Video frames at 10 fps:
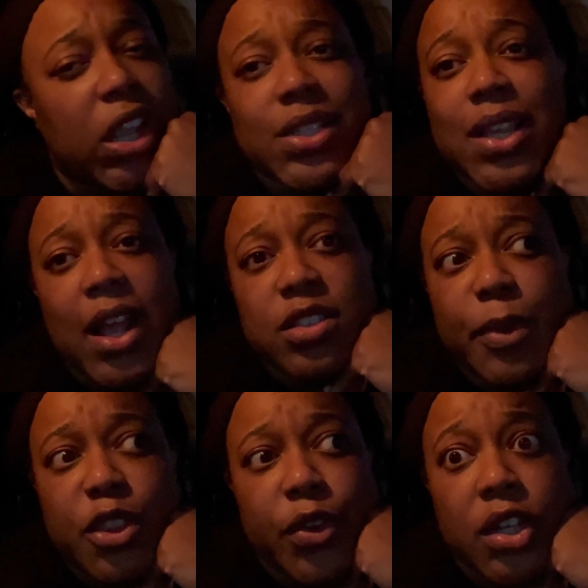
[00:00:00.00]
Cause like I'll
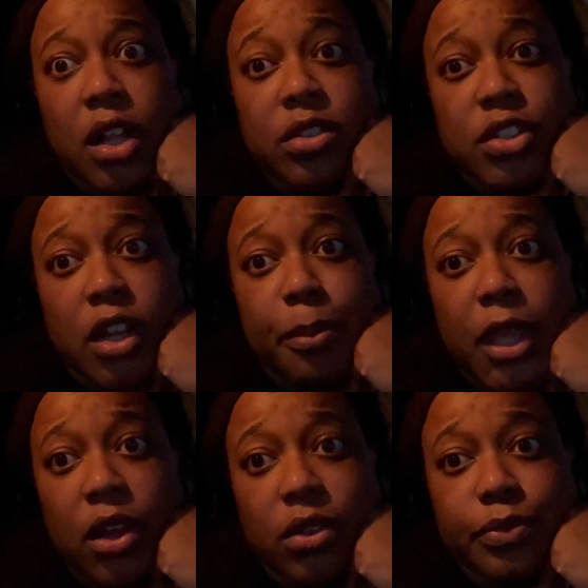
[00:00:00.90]
spend thirty dollars on a
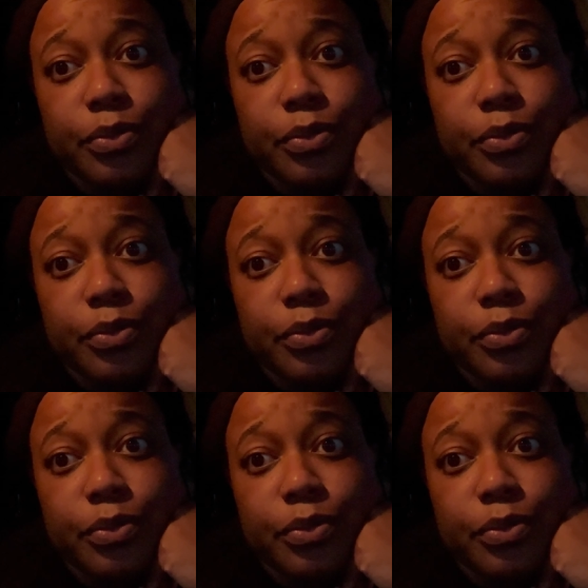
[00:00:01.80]
meal